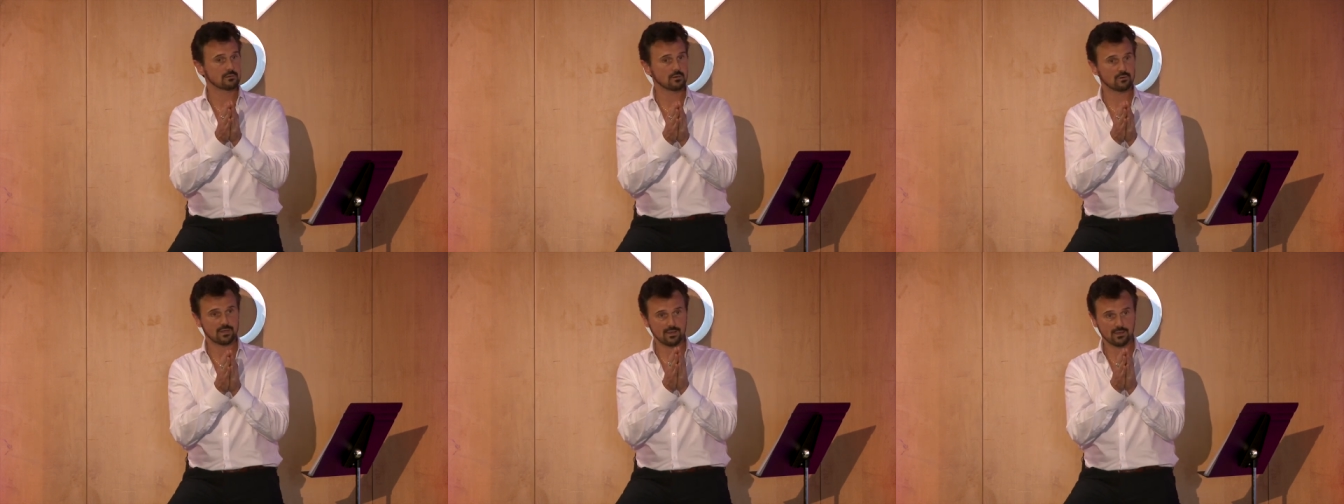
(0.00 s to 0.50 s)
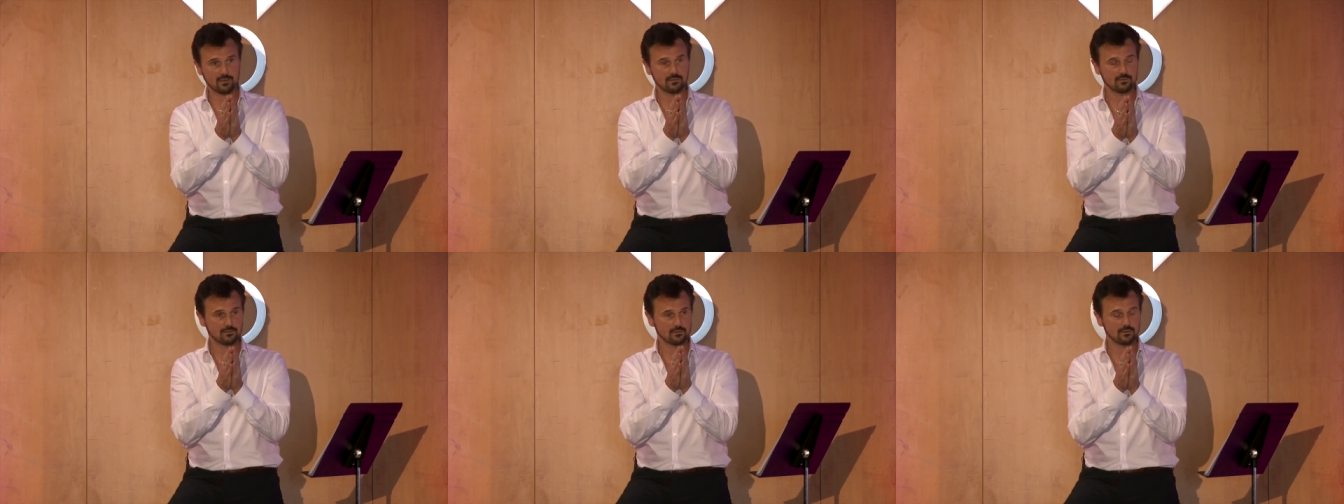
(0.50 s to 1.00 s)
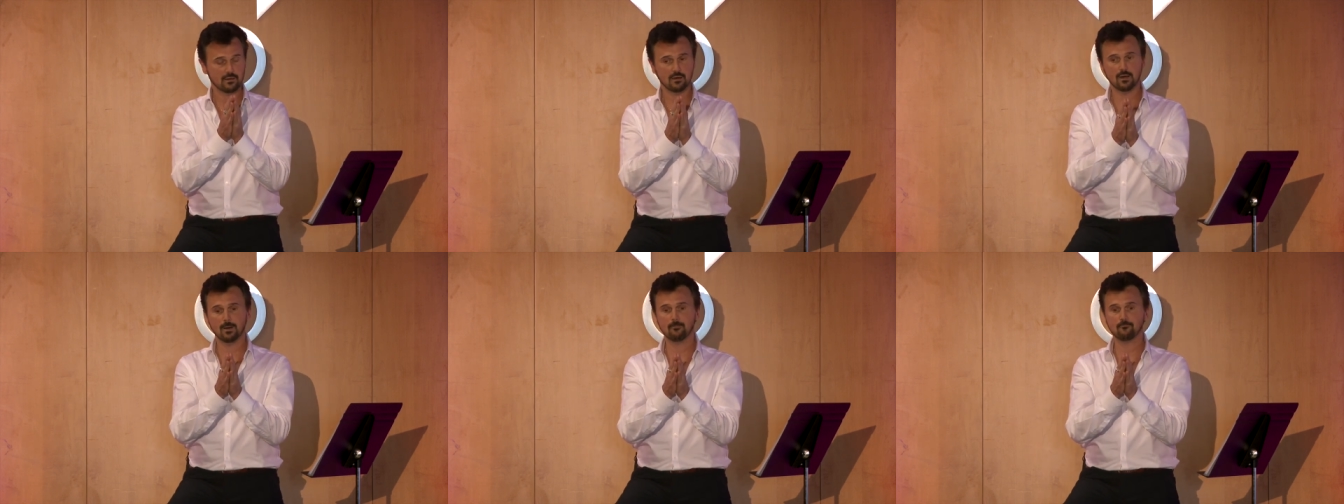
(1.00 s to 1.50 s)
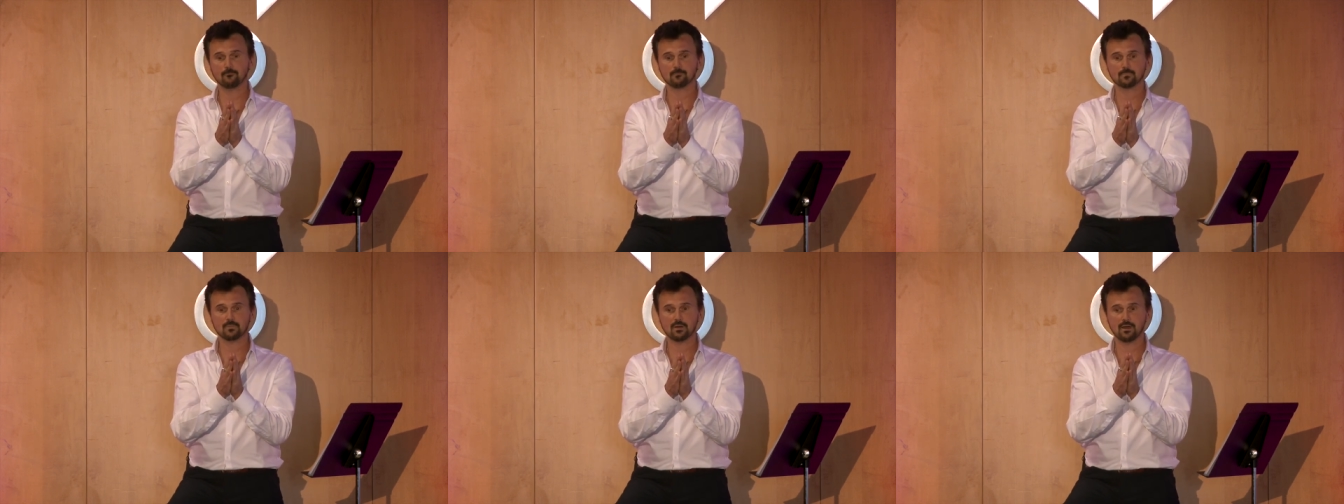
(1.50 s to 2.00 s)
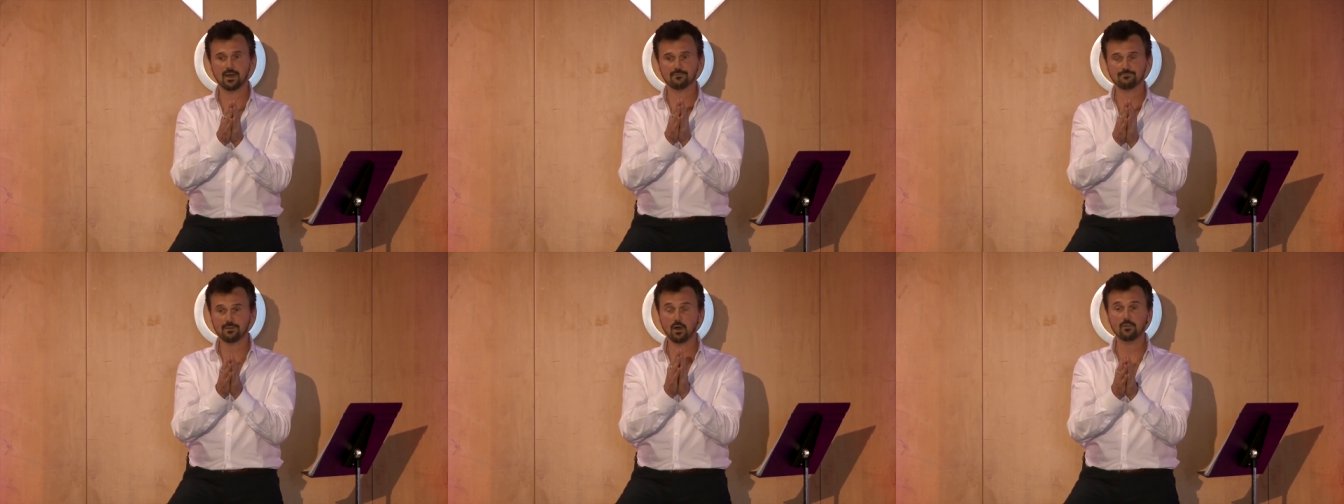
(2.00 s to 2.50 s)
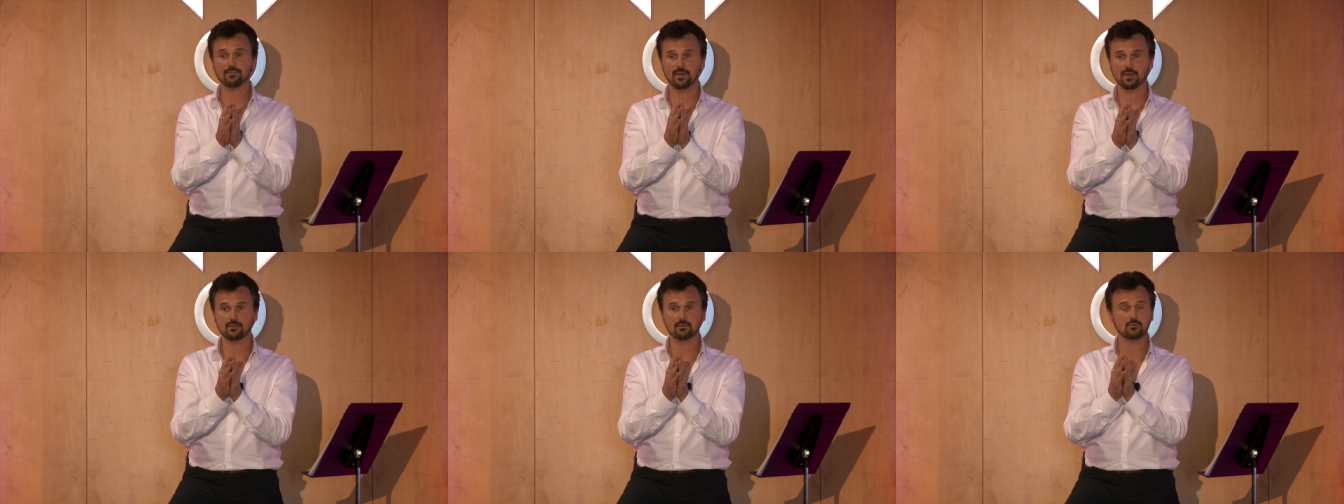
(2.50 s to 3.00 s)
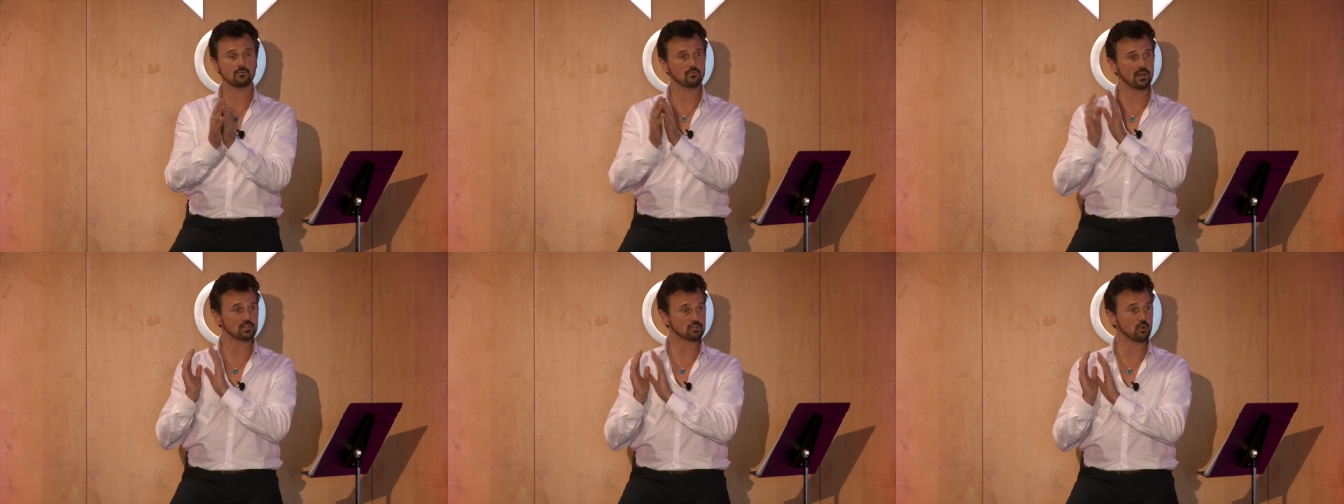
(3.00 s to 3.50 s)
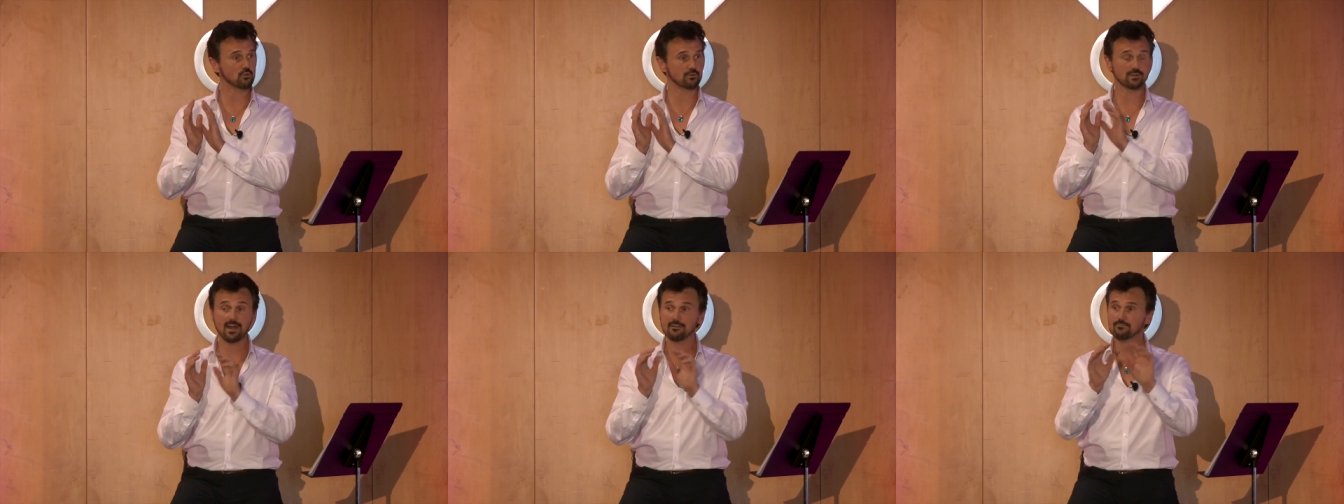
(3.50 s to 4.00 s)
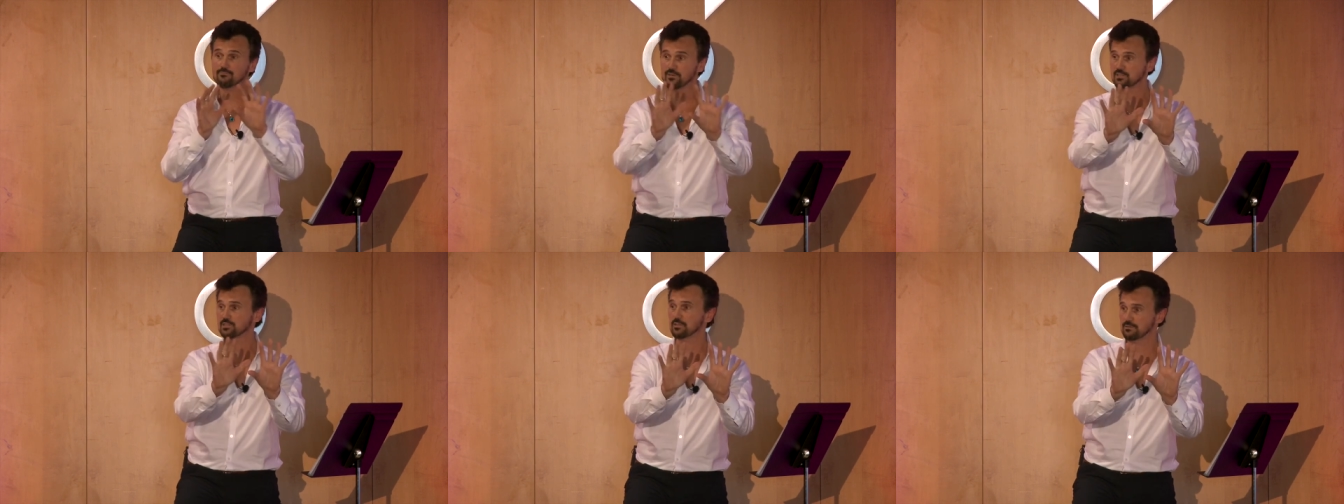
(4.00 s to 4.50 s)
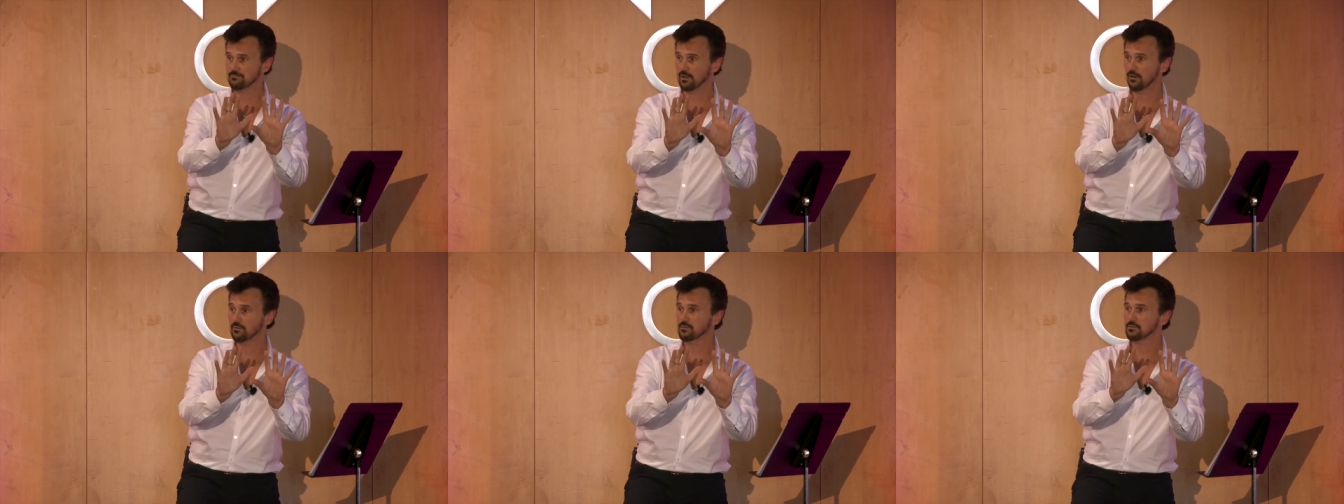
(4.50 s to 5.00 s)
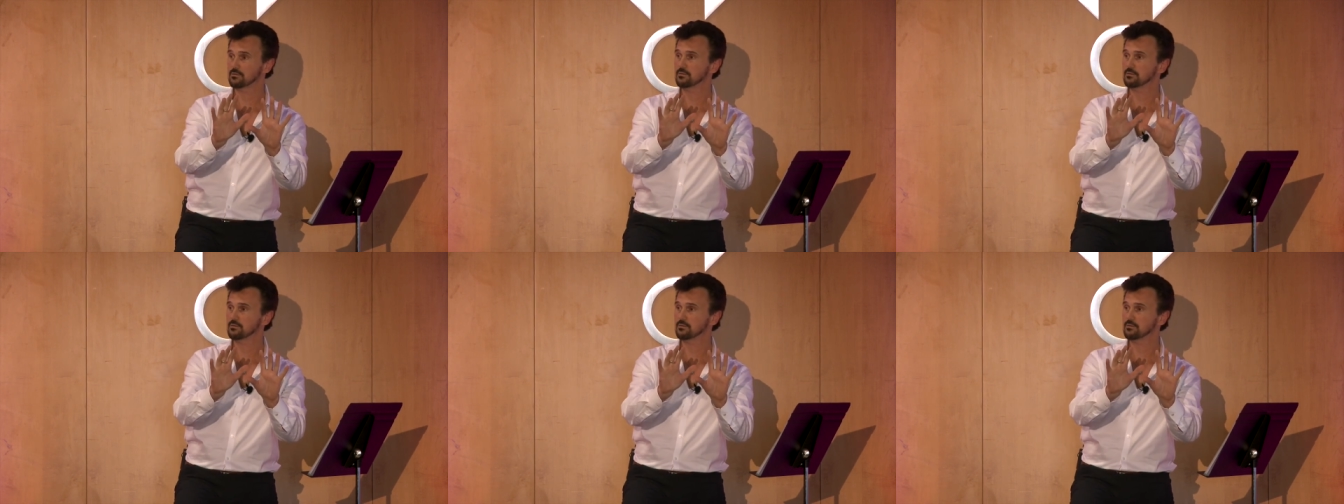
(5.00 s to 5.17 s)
okay, um, I felt then right shoulder, not physically felt,